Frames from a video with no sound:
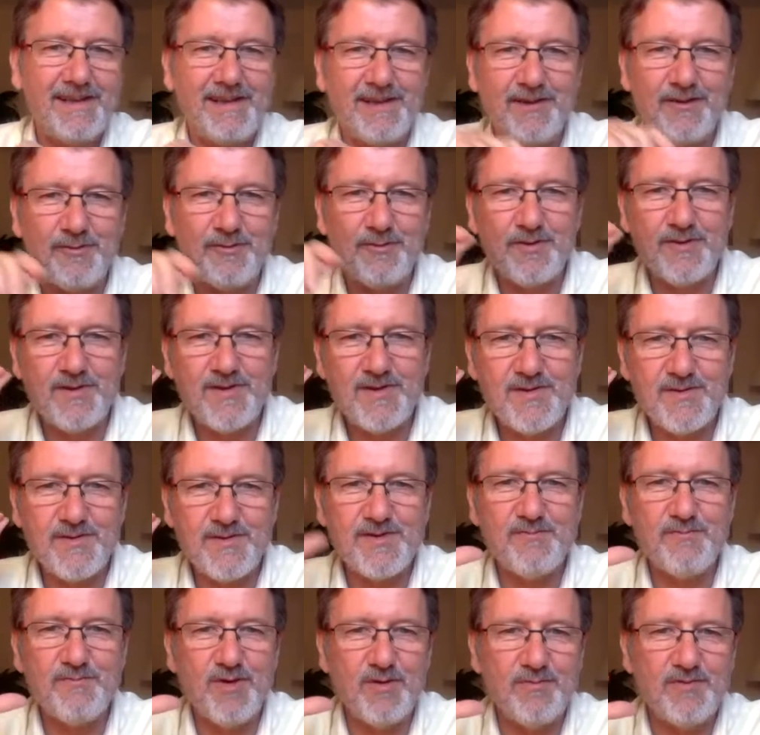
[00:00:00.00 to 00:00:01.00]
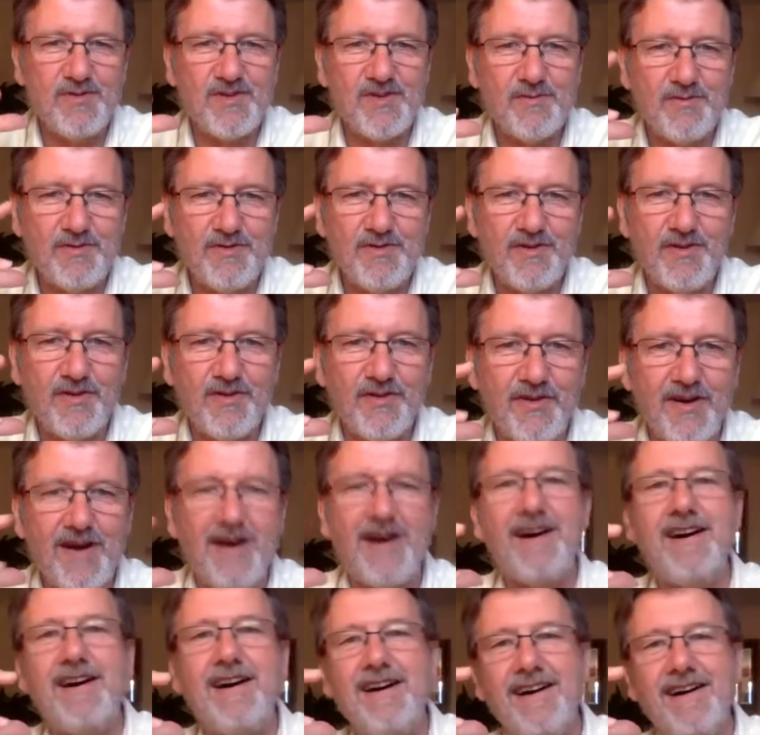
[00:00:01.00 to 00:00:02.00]
In other words, those moments when you go,
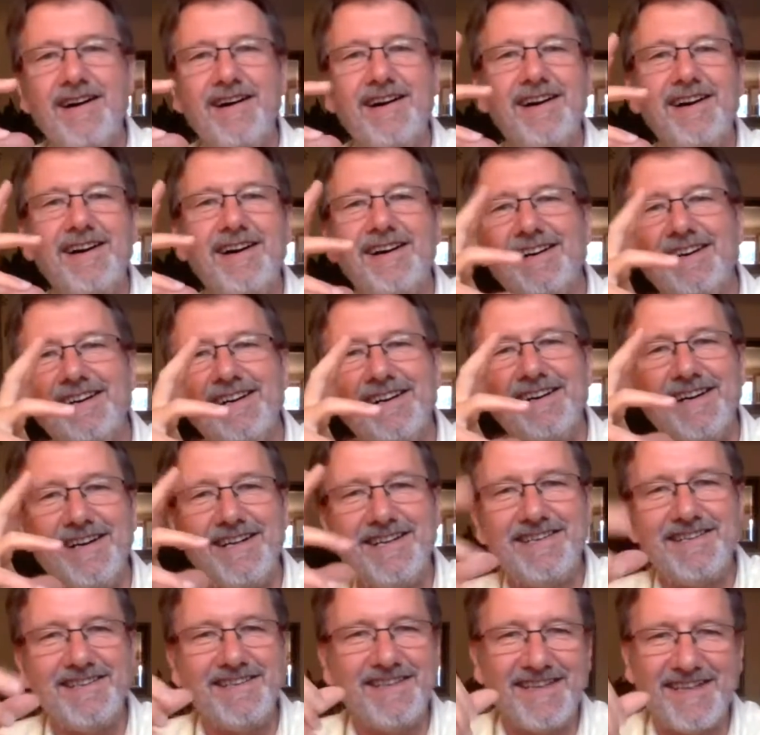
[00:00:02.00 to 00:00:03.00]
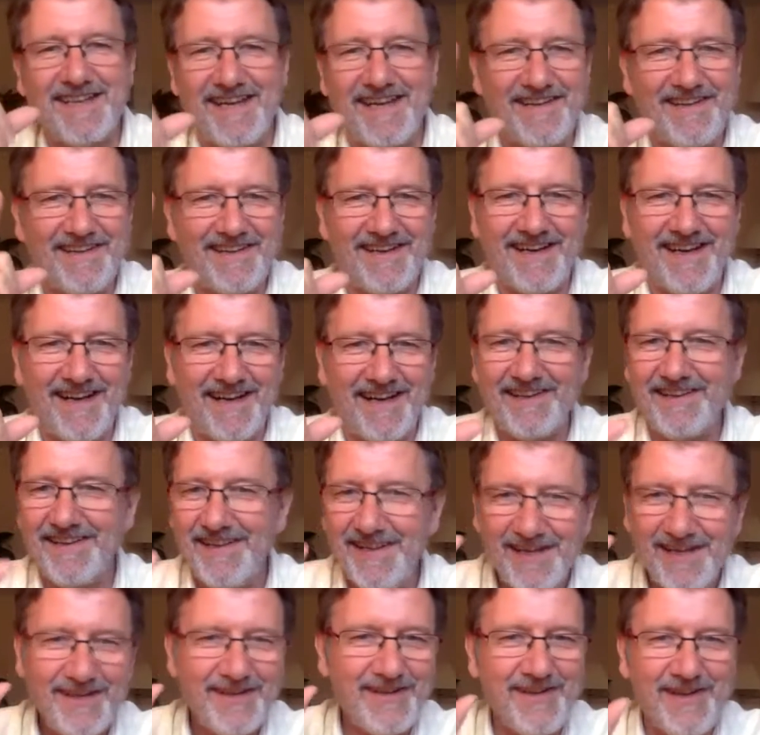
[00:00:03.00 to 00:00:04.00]
ah ha ha ha, I didn't get that.
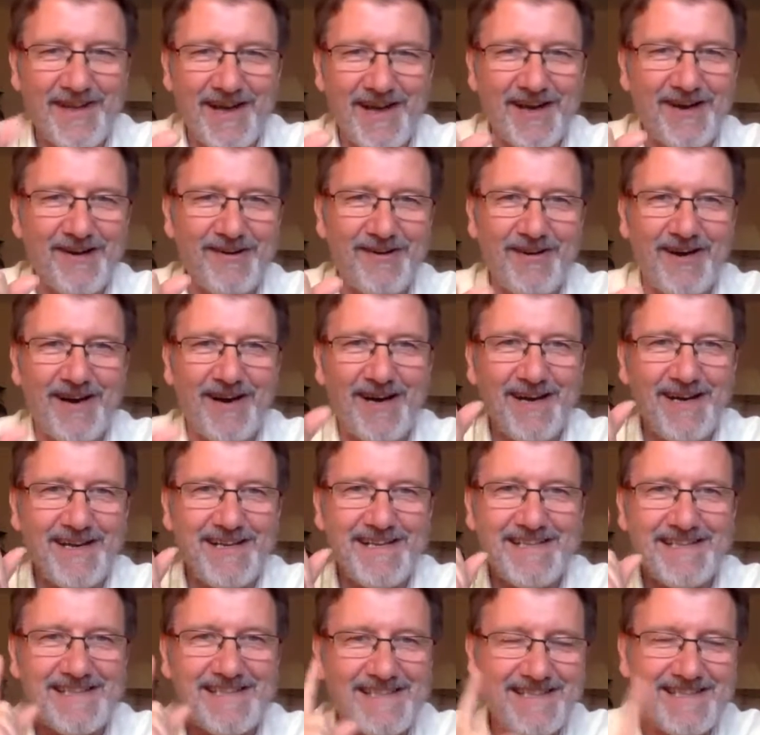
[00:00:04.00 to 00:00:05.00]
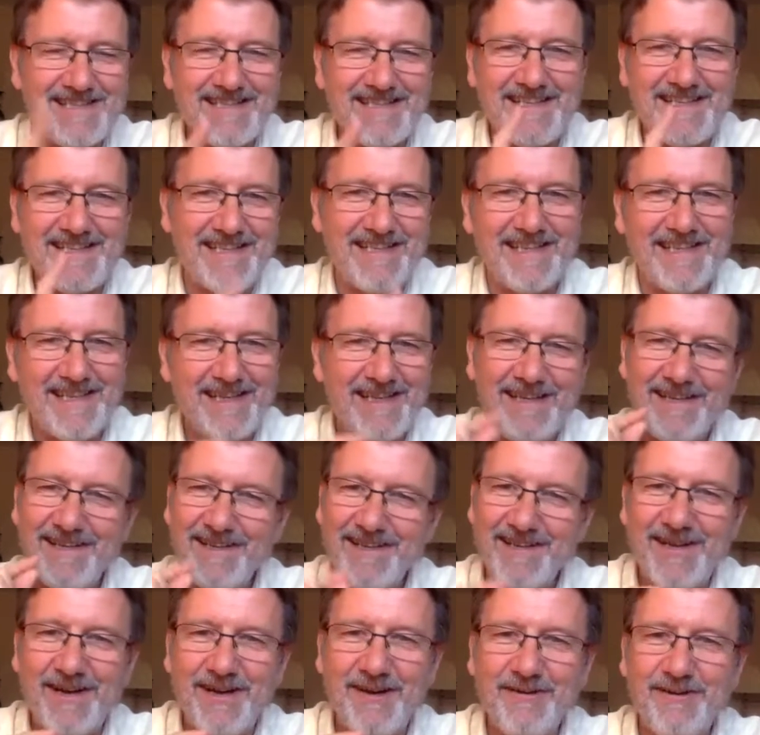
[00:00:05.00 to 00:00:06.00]
Now I see.
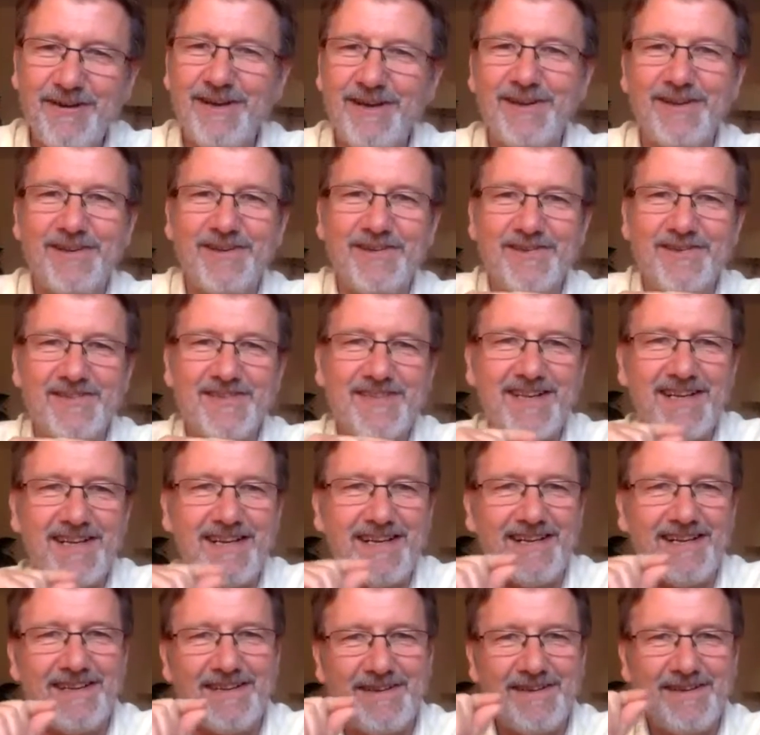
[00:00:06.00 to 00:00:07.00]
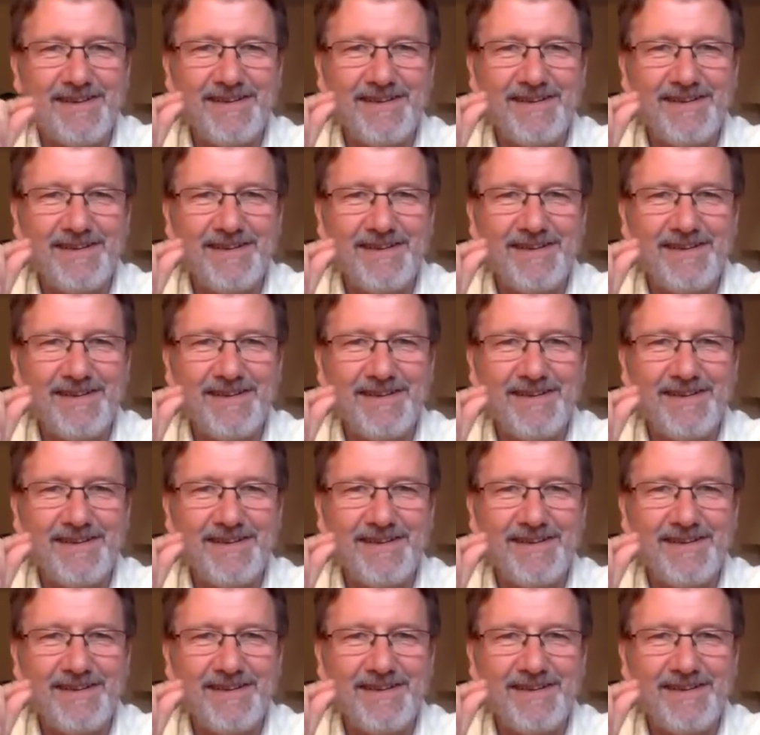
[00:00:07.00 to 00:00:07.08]
Now I understand.